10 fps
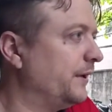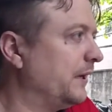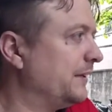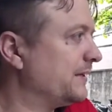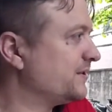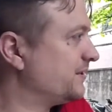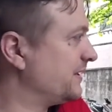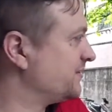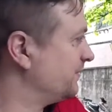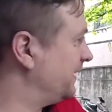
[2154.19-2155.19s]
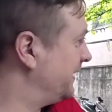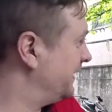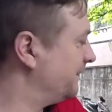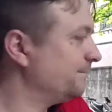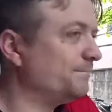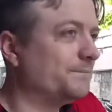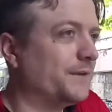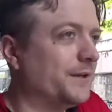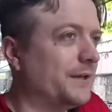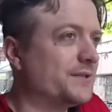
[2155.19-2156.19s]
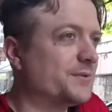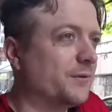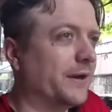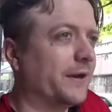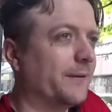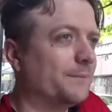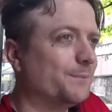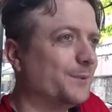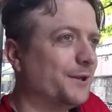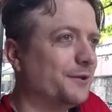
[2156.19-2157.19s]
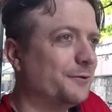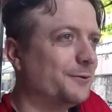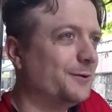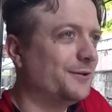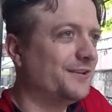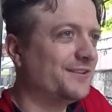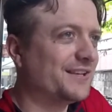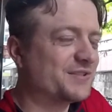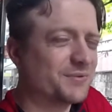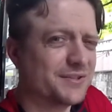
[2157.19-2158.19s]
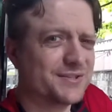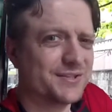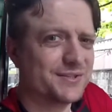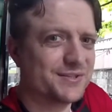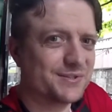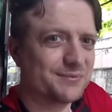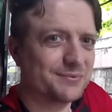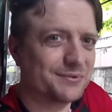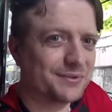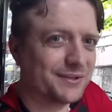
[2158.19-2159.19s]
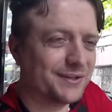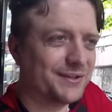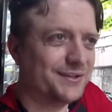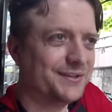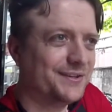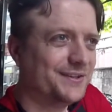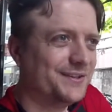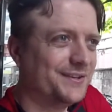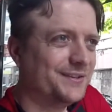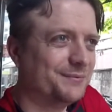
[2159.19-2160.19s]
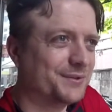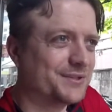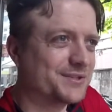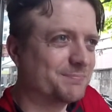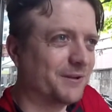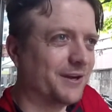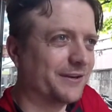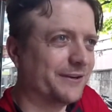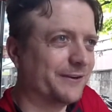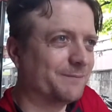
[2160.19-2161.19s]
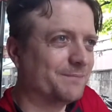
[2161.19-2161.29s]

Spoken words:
And that's what I am. And that's who I am. And that's what this is with this blog here.